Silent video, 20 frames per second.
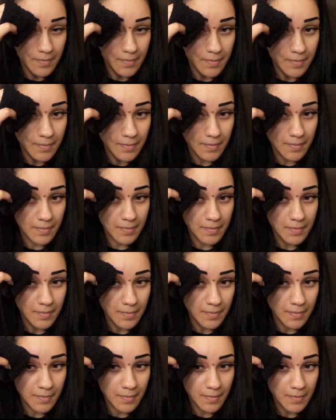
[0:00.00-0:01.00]
And I
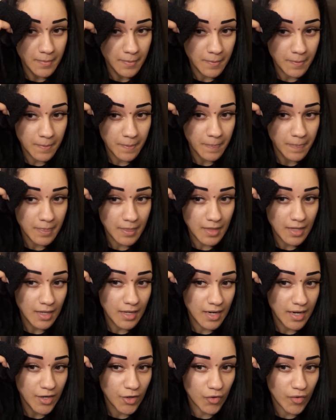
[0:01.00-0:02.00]
gradually
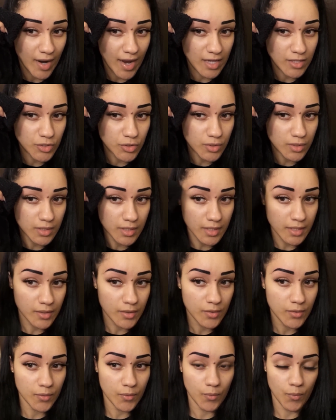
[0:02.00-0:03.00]
wipe. You
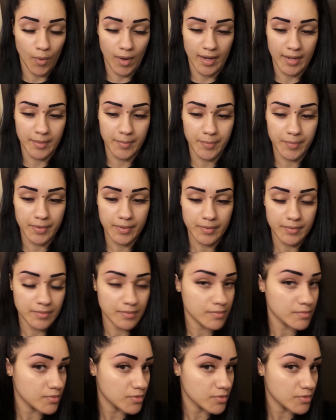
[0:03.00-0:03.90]
can see it's coming off.